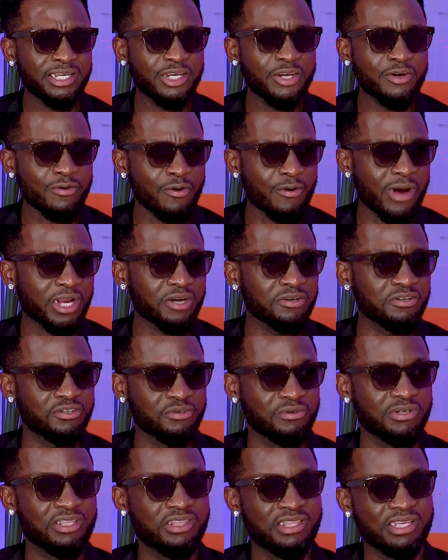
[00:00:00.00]
know I could do
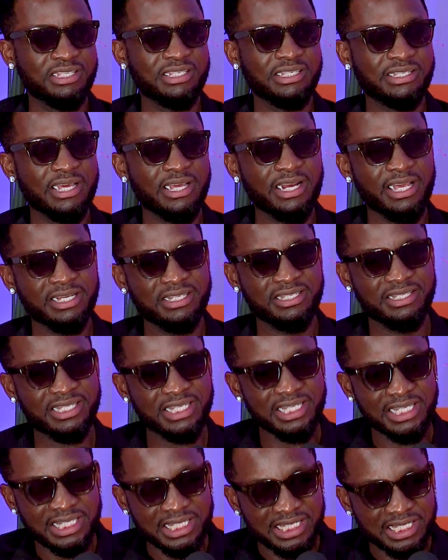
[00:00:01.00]
the things that I
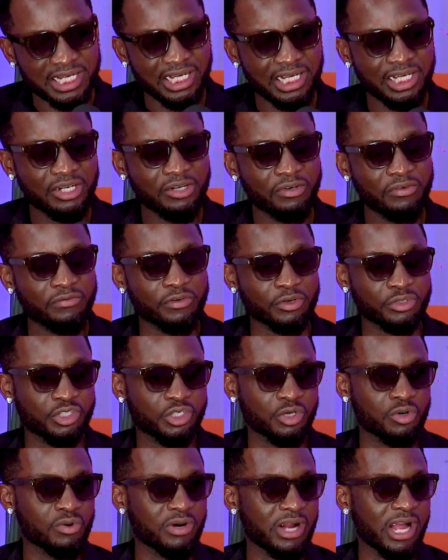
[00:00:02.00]
did for
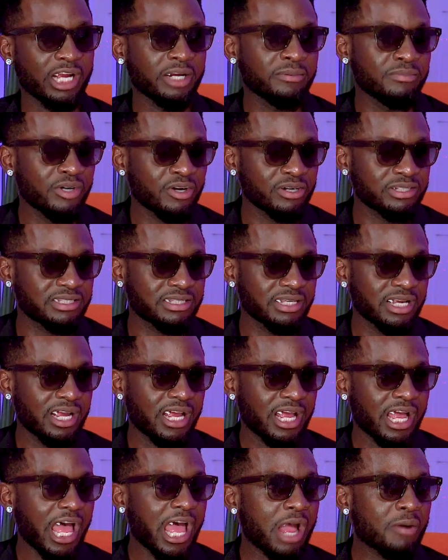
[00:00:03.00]
Choke. I
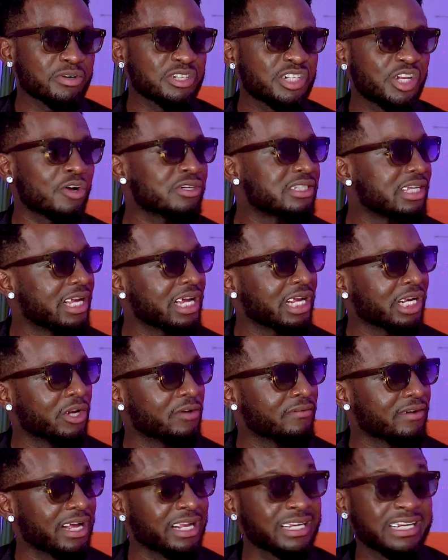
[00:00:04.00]
was not a cat lover.
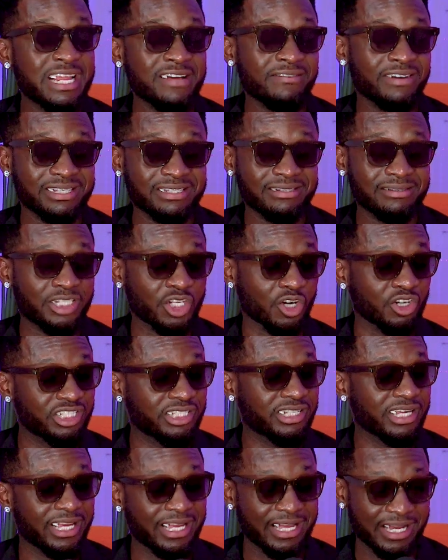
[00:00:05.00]
I'd never touched
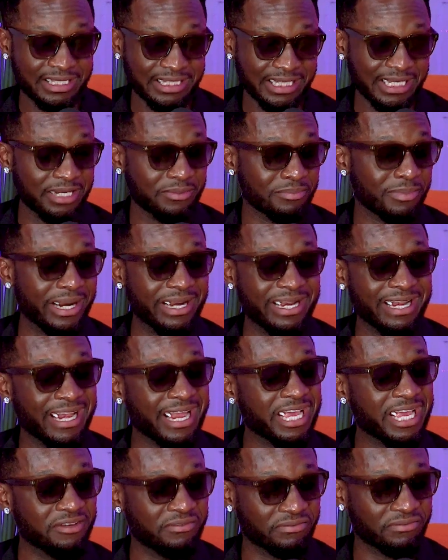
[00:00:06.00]
a cat in my
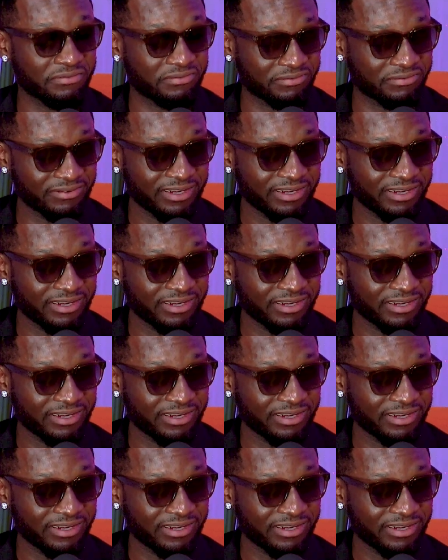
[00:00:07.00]
life.